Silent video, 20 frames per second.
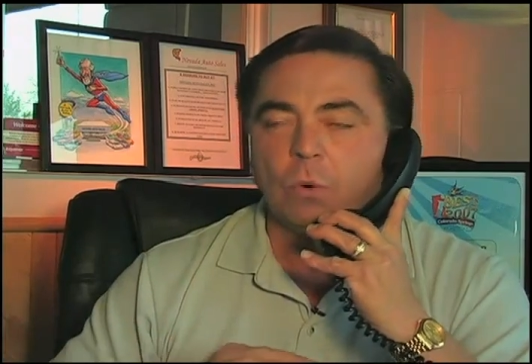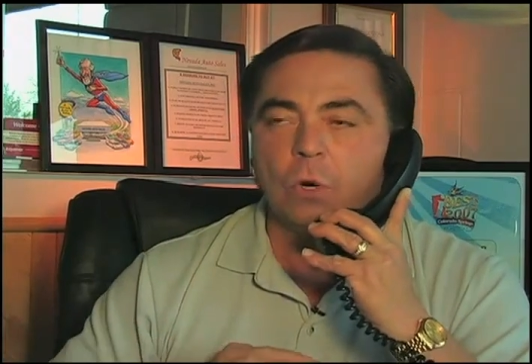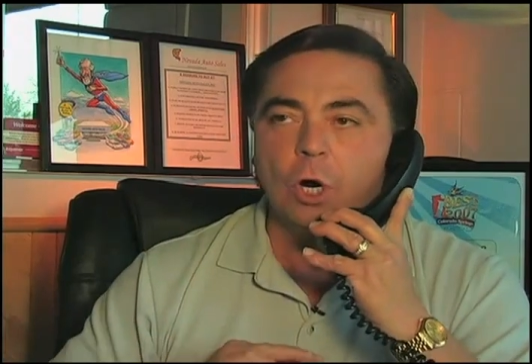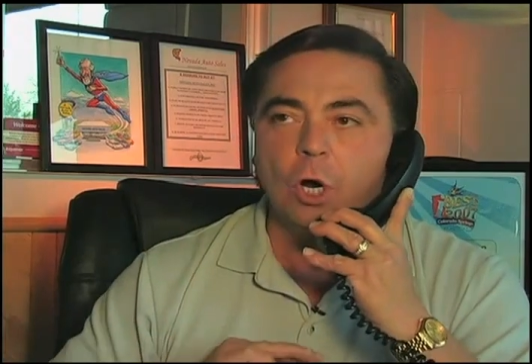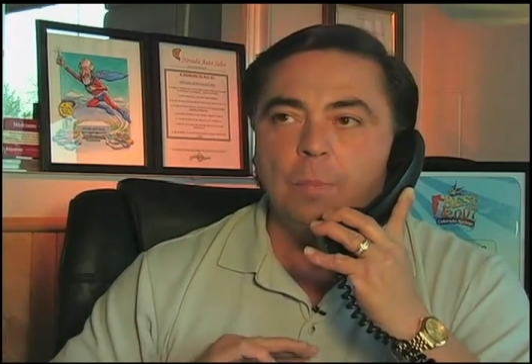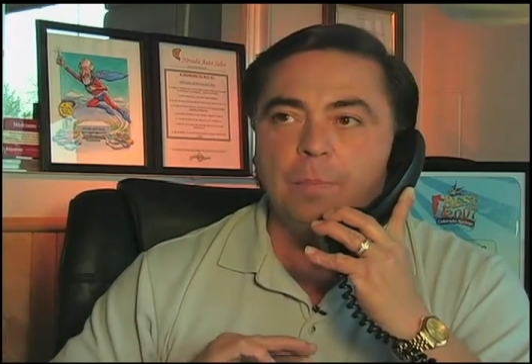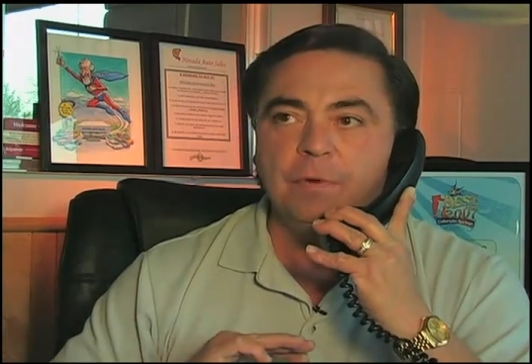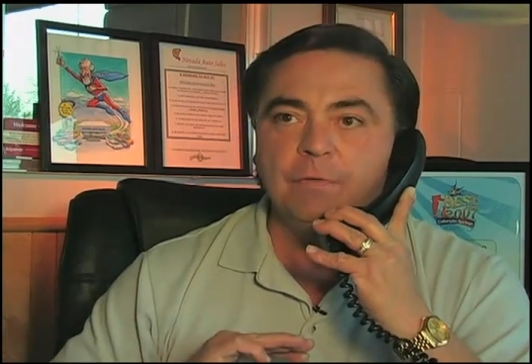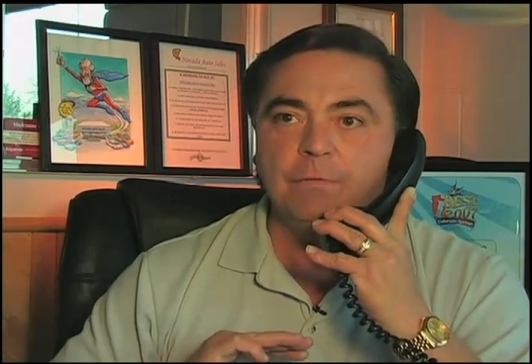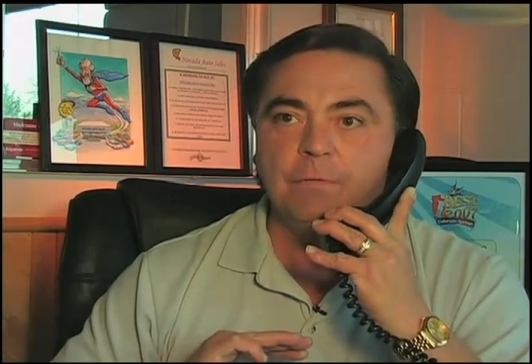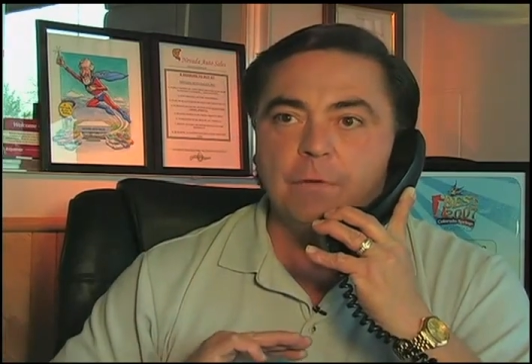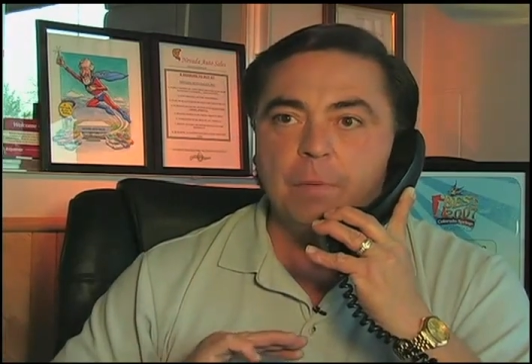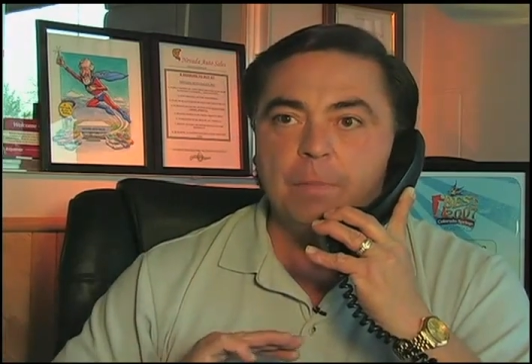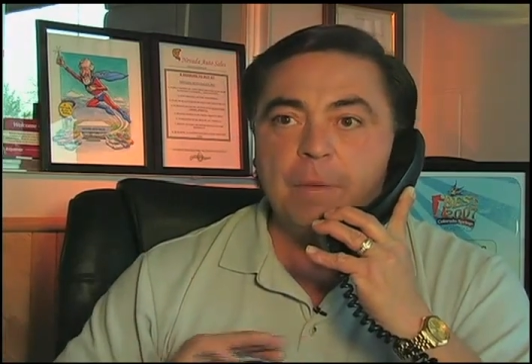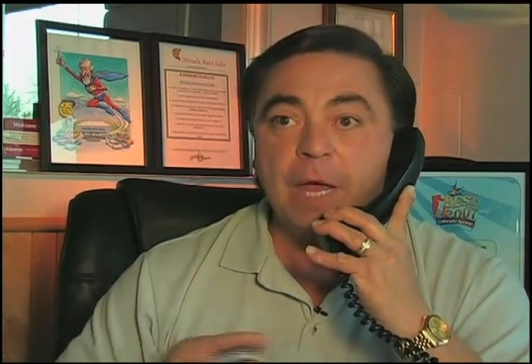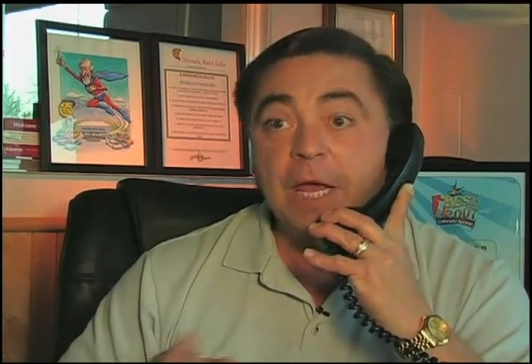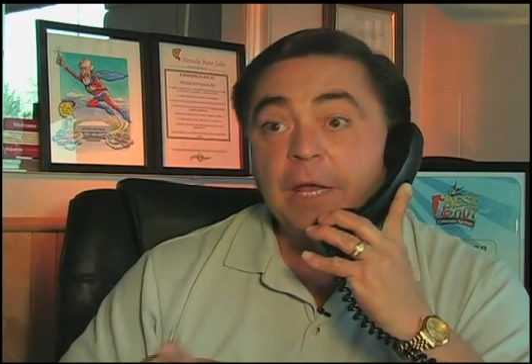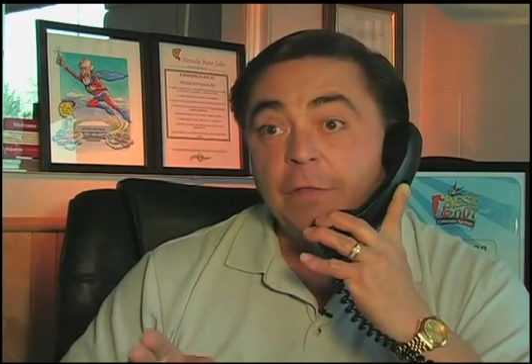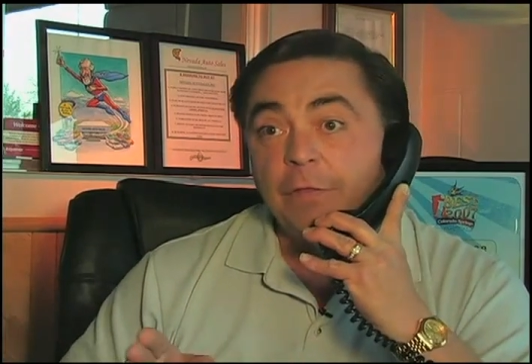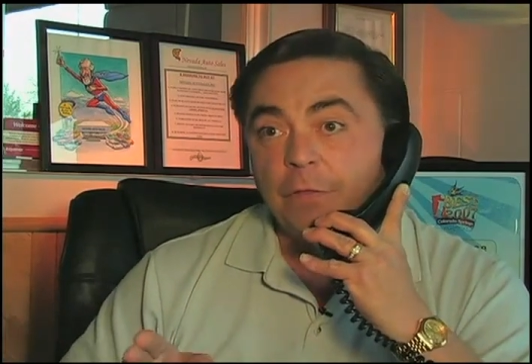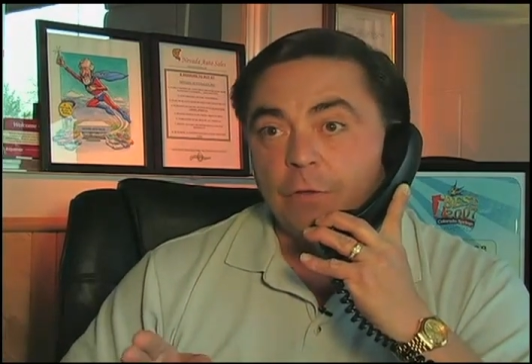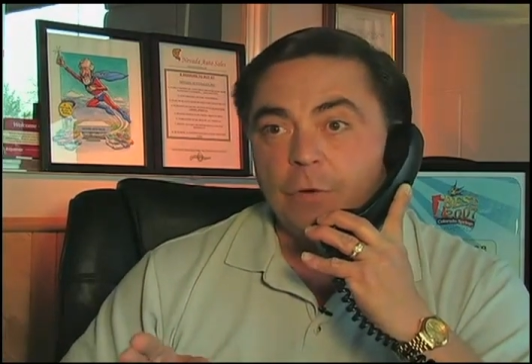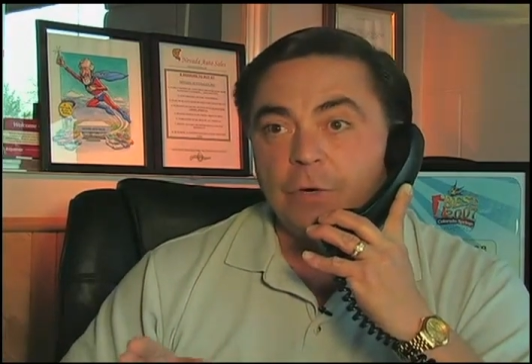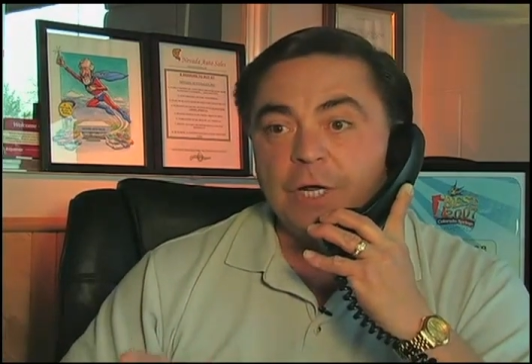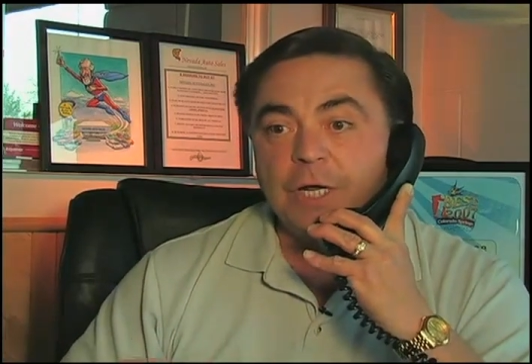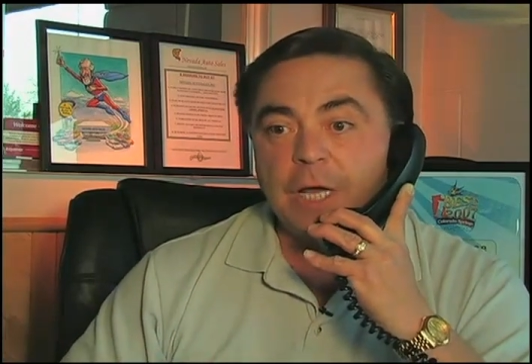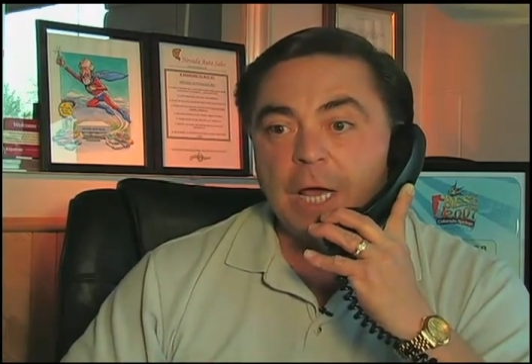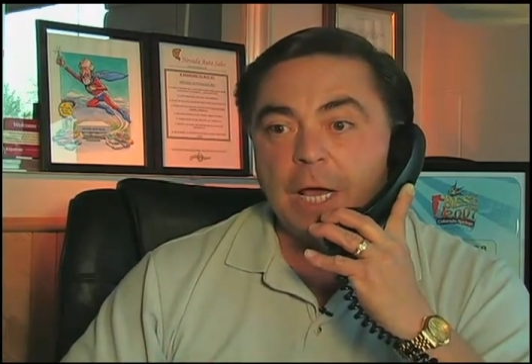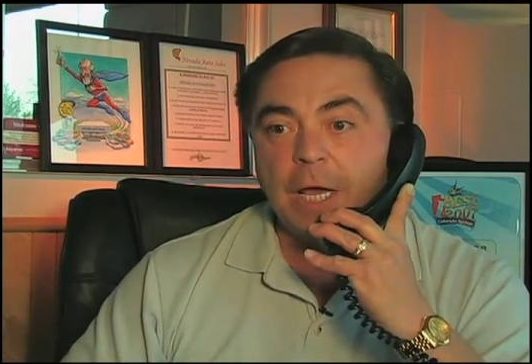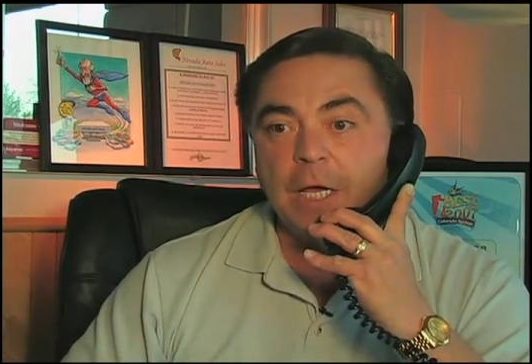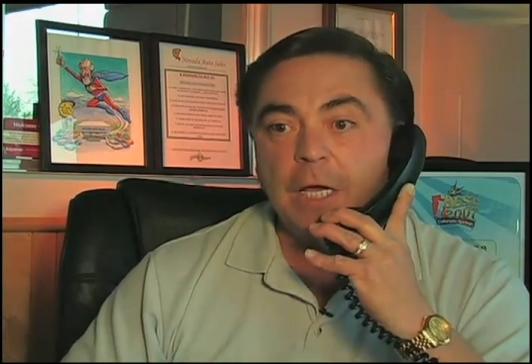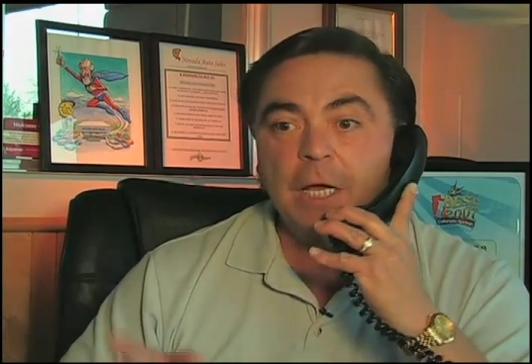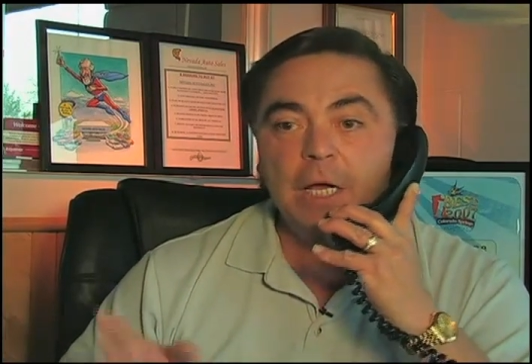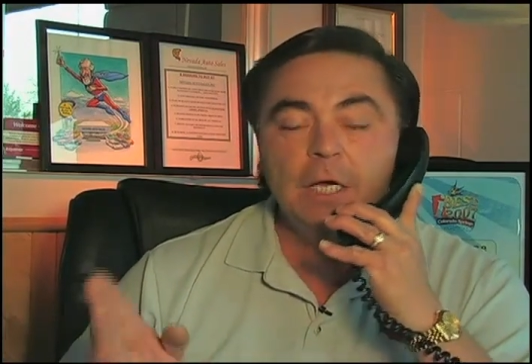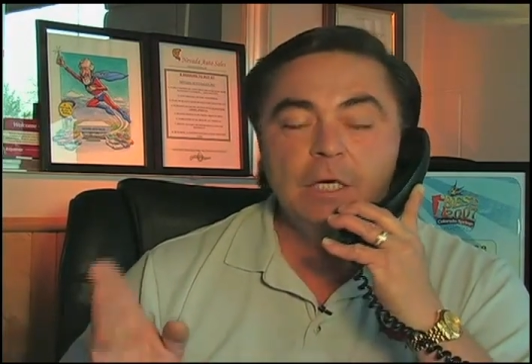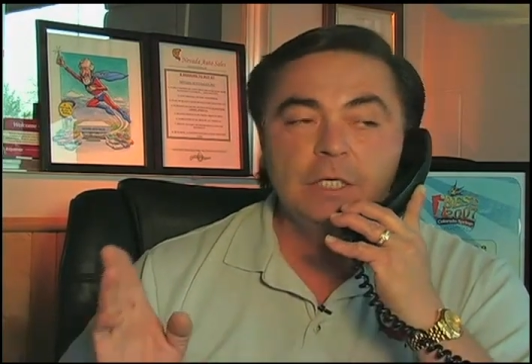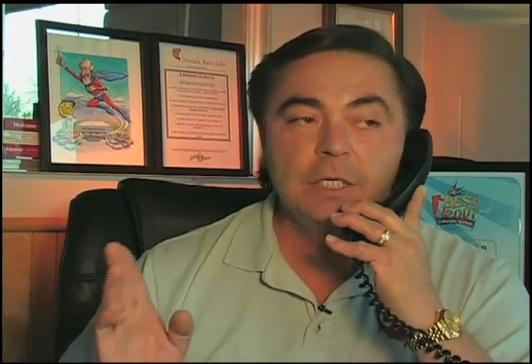we're open from 8:30 a.m.